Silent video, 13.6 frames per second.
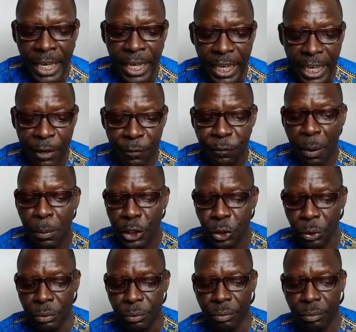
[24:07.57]
Information,
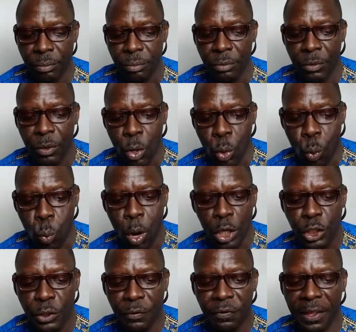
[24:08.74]
once
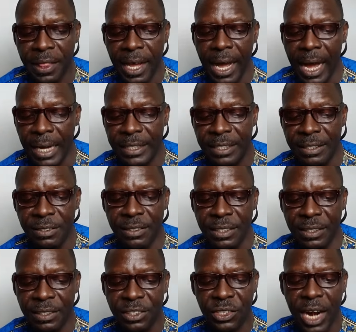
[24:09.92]
you further add,
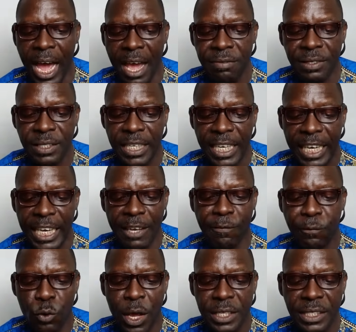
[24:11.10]
drives,
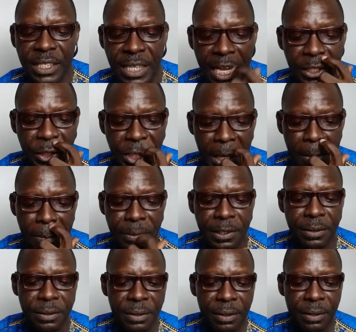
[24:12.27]
influences, and shapes
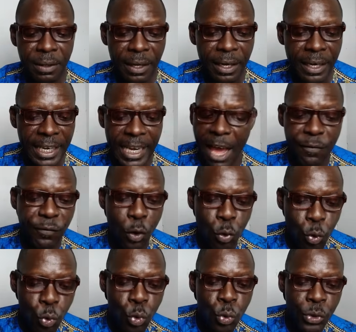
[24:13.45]
life for
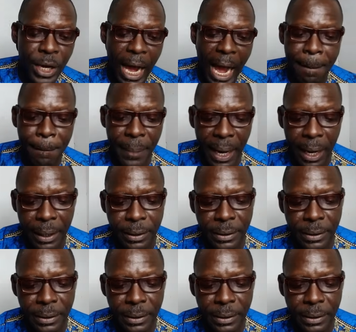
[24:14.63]
good and bad.